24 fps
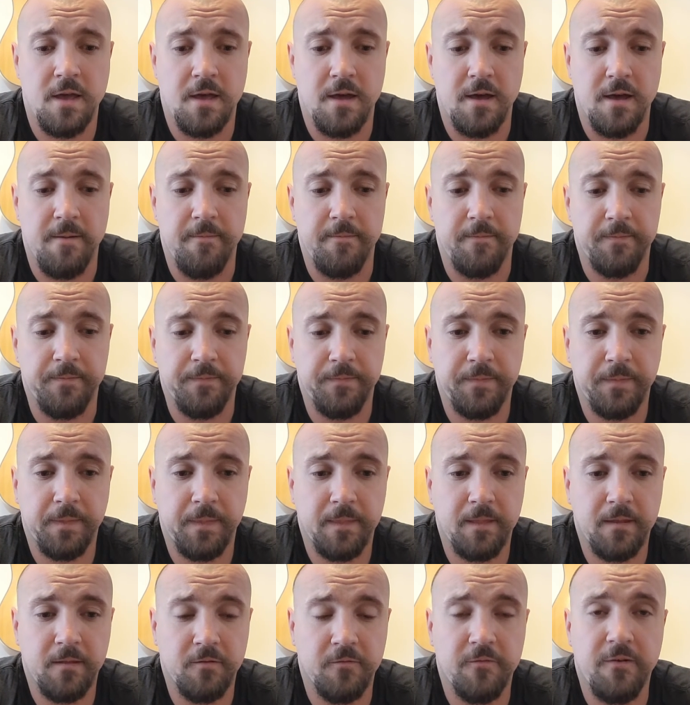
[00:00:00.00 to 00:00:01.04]
I
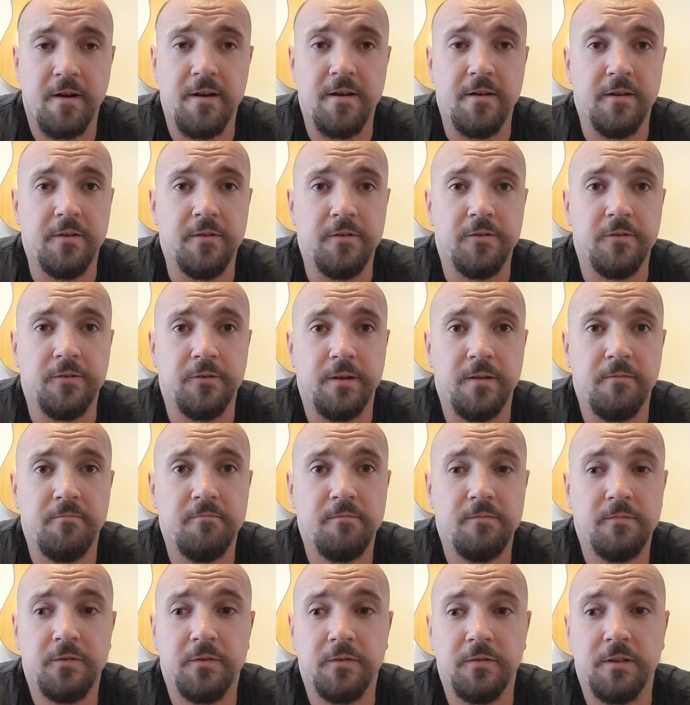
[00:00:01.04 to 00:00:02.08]
was very new to it,
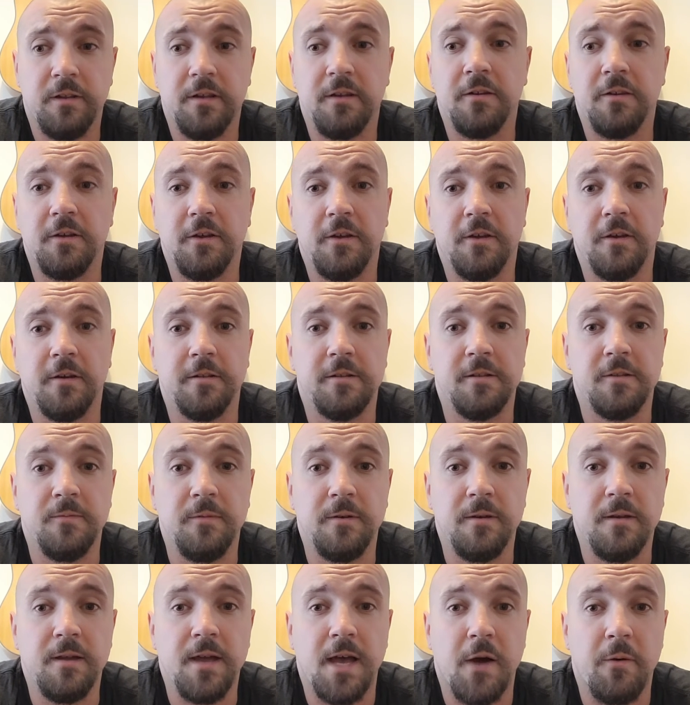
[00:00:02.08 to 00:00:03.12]
so it didn't occur to
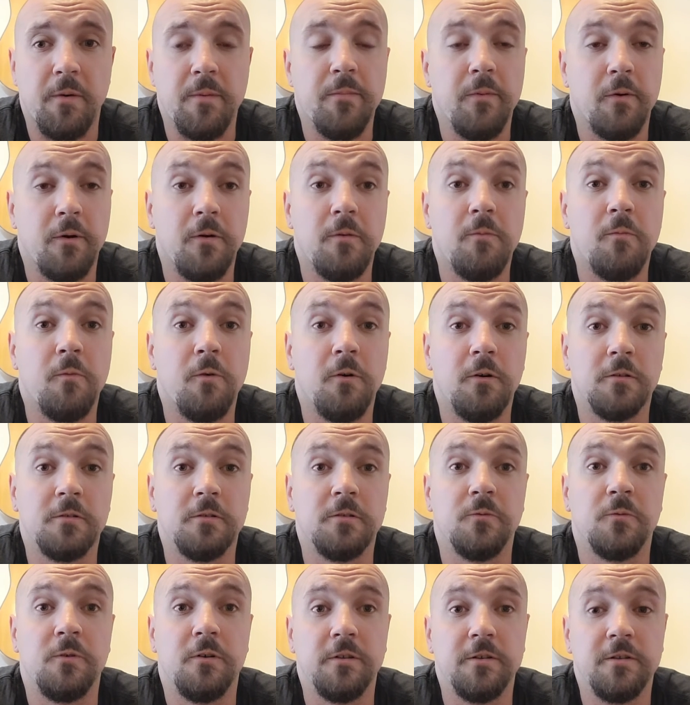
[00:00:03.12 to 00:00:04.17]
me how important
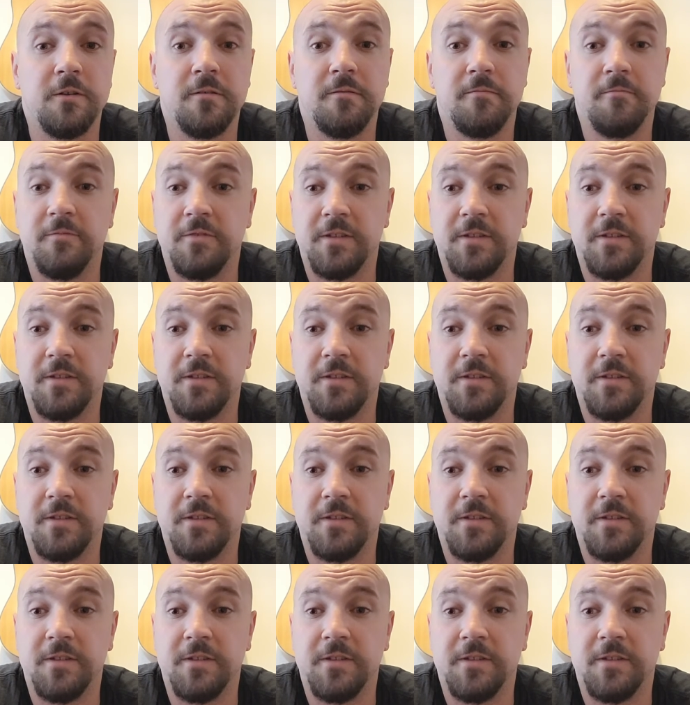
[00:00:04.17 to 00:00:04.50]
water was.